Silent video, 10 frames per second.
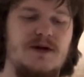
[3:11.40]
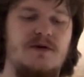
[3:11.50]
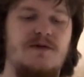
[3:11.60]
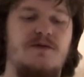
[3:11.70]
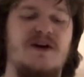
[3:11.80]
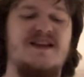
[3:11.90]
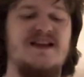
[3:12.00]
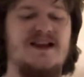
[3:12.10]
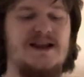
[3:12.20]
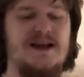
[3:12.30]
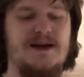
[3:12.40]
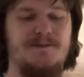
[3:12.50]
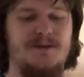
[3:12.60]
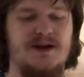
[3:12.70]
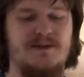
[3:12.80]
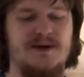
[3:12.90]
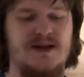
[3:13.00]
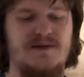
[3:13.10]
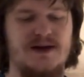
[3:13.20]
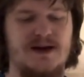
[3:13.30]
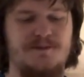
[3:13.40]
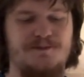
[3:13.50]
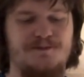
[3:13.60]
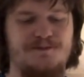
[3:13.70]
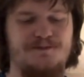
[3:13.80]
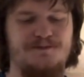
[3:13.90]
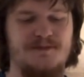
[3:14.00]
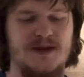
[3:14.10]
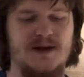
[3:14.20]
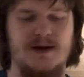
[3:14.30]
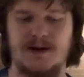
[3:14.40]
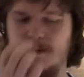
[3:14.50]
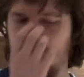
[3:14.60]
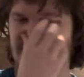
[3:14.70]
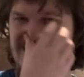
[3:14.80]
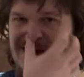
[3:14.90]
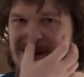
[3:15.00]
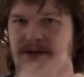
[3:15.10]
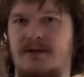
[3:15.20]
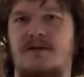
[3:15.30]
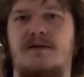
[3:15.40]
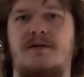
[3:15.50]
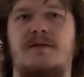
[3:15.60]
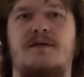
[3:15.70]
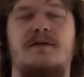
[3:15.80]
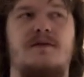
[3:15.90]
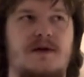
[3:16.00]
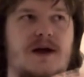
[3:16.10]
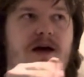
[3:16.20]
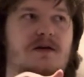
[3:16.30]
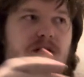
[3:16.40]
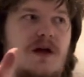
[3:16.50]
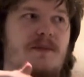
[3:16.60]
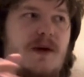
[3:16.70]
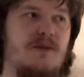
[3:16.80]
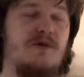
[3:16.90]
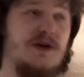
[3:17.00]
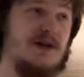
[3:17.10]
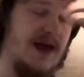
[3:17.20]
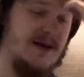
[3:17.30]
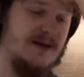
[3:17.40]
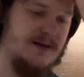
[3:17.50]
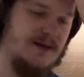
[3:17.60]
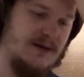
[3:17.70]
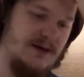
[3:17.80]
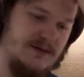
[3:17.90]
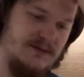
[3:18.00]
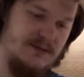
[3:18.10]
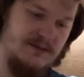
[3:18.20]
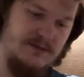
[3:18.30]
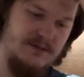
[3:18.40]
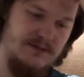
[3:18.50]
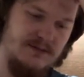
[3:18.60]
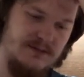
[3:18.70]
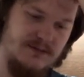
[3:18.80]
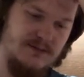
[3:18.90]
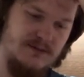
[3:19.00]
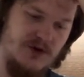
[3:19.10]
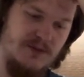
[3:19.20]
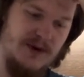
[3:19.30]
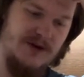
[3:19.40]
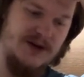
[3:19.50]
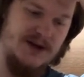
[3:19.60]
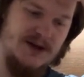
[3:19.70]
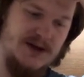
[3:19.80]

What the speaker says: with residency in specific, which is how long memory lasts on your budget.